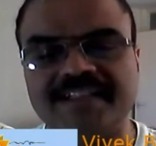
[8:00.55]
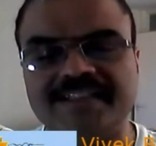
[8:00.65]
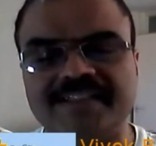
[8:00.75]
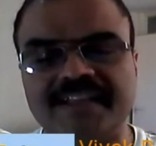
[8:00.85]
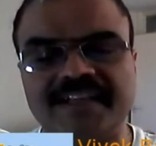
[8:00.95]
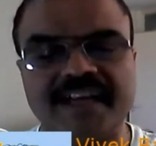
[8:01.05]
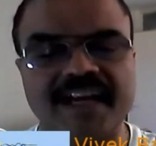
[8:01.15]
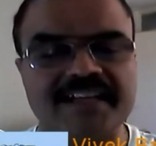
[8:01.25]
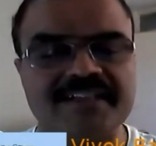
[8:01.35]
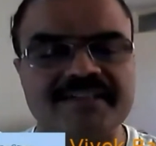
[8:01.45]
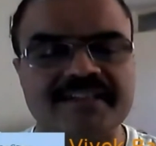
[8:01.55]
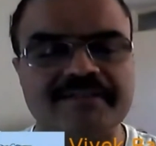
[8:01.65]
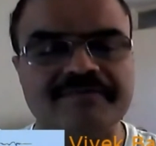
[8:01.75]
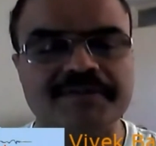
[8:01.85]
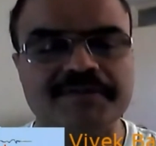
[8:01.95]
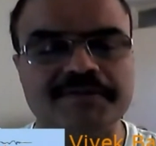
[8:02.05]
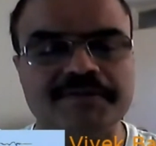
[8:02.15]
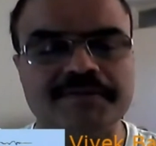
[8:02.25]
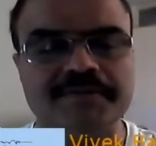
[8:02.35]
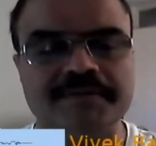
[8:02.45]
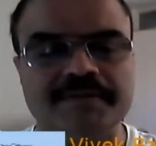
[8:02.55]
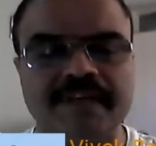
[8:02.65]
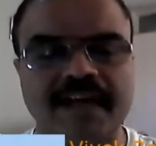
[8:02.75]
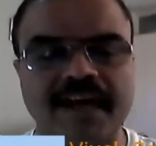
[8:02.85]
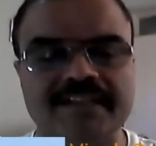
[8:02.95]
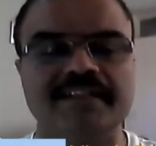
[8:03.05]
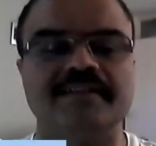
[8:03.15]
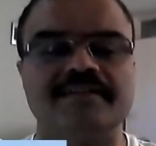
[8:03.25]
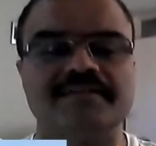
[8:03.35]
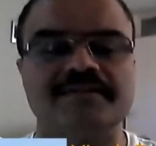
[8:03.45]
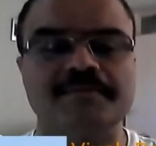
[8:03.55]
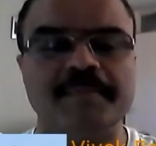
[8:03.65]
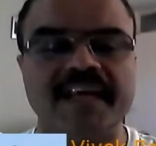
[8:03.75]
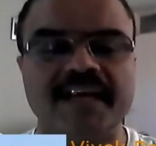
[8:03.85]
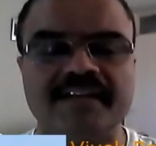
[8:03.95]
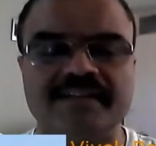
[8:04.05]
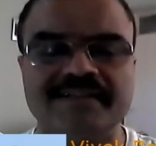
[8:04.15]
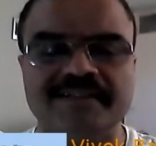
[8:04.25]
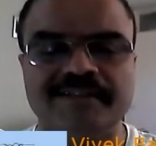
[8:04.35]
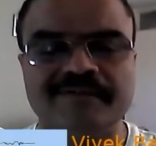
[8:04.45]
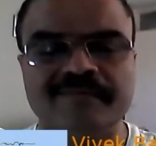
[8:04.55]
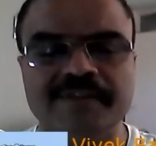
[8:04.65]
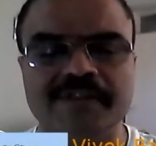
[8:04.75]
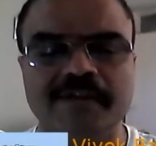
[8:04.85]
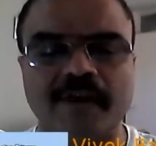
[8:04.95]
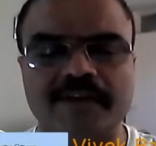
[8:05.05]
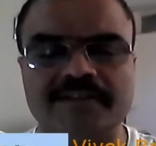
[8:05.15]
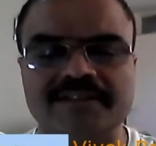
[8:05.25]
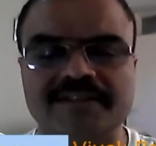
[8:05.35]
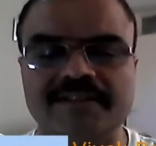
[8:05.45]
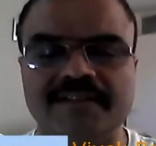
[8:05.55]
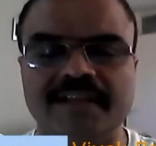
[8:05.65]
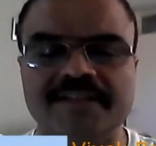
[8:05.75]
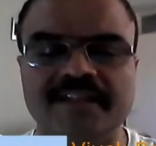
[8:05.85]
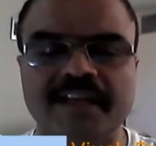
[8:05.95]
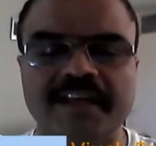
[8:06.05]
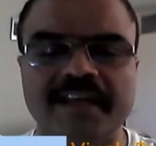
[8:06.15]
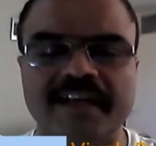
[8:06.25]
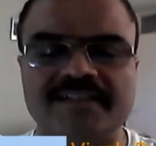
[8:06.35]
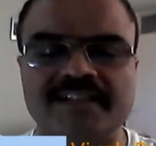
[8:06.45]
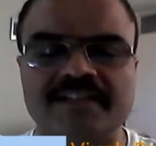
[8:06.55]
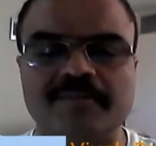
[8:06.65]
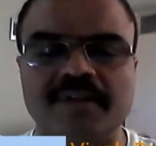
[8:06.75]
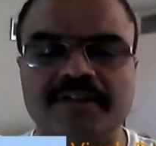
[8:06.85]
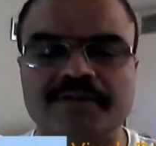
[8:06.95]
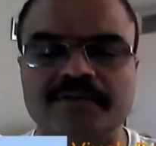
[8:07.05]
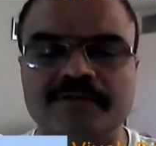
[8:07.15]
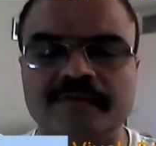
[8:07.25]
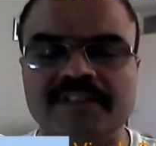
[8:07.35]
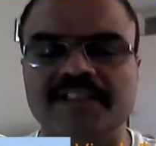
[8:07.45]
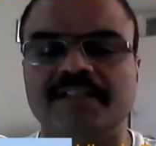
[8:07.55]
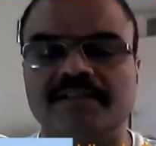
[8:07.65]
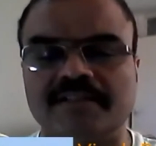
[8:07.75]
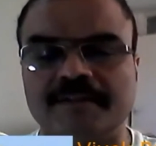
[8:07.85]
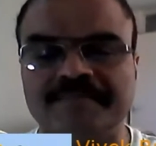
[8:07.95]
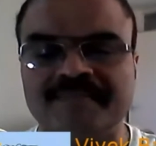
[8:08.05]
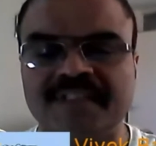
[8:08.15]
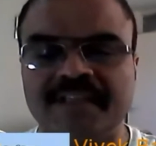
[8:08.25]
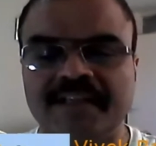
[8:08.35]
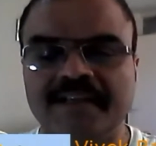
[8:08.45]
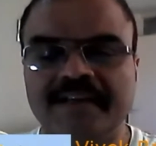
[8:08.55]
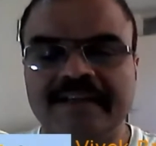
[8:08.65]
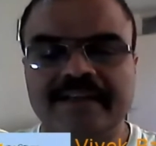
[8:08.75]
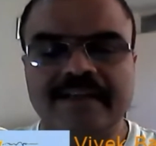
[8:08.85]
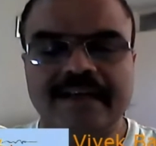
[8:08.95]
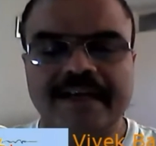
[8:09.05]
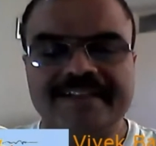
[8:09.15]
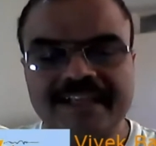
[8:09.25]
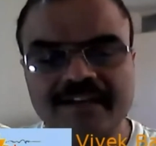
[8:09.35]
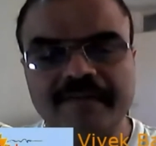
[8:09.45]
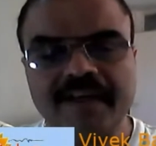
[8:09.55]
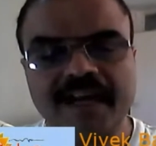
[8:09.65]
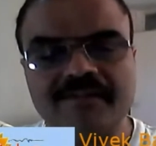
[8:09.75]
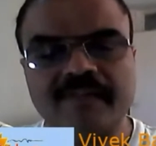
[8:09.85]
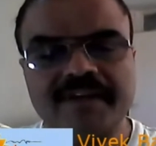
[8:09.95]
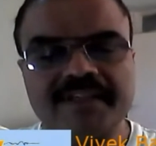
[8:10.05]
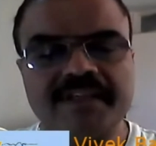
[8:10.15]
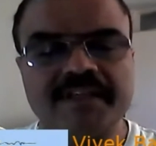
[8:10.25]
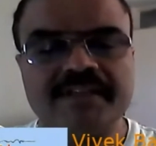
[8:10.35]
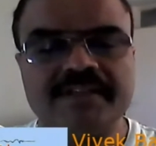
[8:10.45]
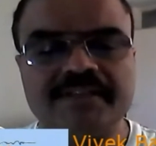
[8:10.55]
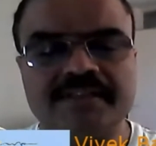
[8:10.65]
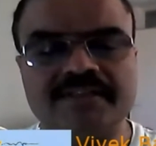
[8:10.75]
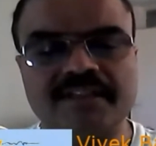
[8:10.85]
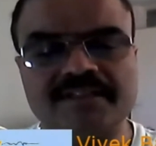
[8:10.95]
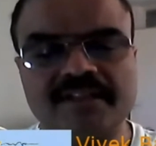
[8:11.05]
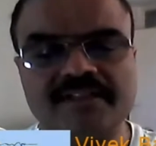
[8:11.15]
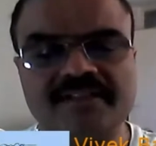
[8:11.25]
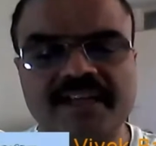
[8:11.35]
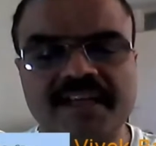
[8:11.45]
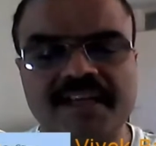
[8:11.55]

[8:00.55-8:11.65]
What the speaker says: and added a few articles to make video logs easily accessible to visitors. I think we had quite a success there.